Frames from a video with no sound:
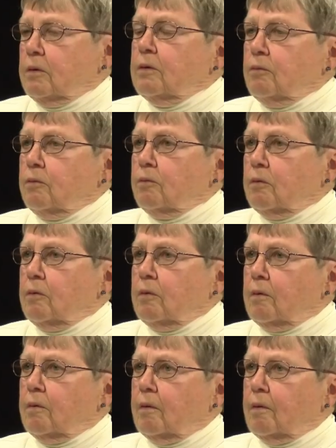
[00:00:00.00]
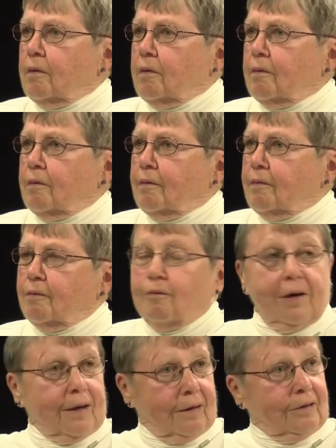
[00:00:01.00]
should drum this up. This sounds
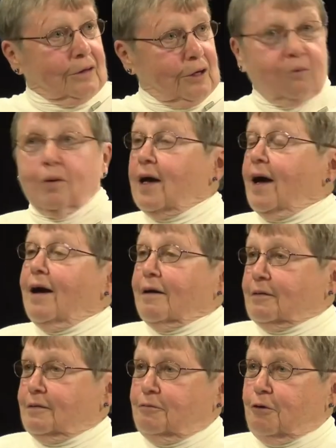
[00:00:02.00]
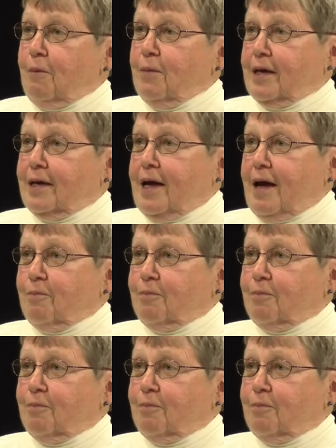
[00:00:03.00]
well. Really here we are, Great. drumming it up.